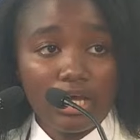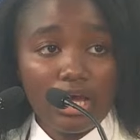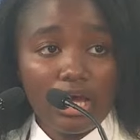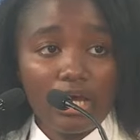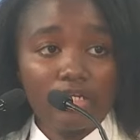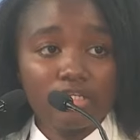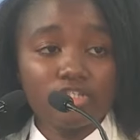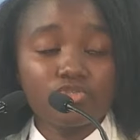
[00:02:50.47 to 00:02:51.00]

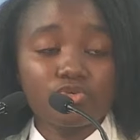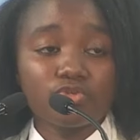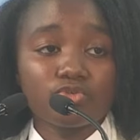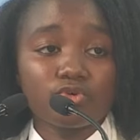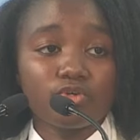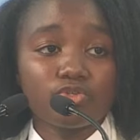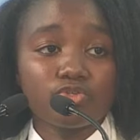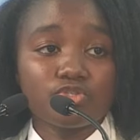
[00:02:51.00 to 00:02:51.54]
and it was
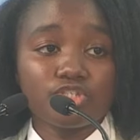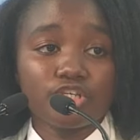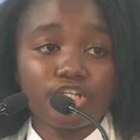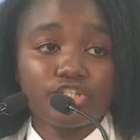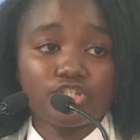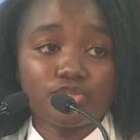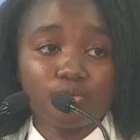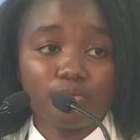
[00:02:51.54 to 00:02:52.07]
going to
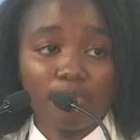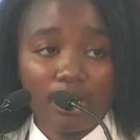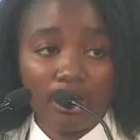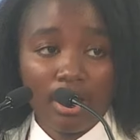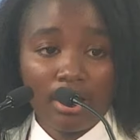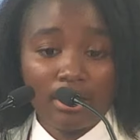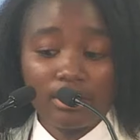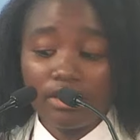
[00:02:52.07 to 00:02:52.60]
change to
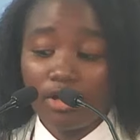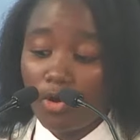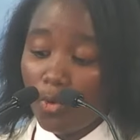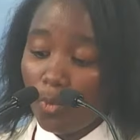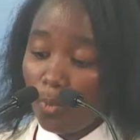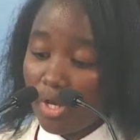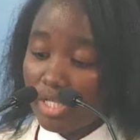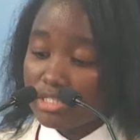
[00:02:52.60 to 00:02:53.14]
blood
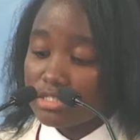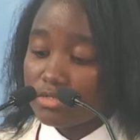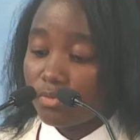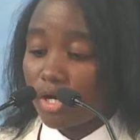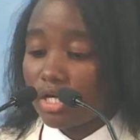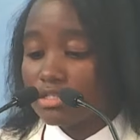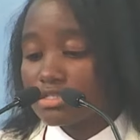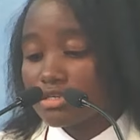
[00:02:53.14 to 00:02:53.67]

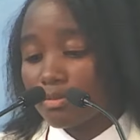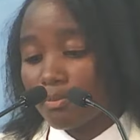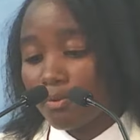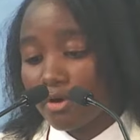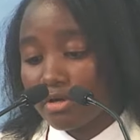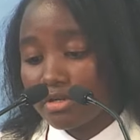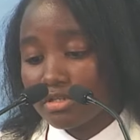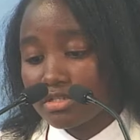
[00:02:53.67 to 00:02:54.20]
once, he
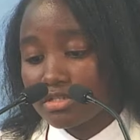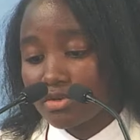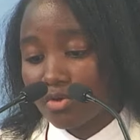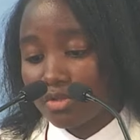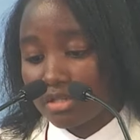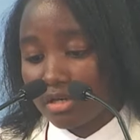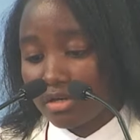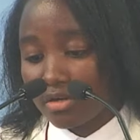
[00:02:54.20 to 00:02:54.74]
poured it on
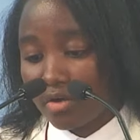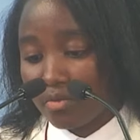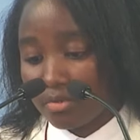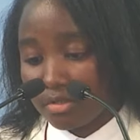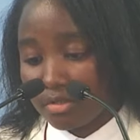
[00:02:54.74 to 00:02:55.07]
the ground.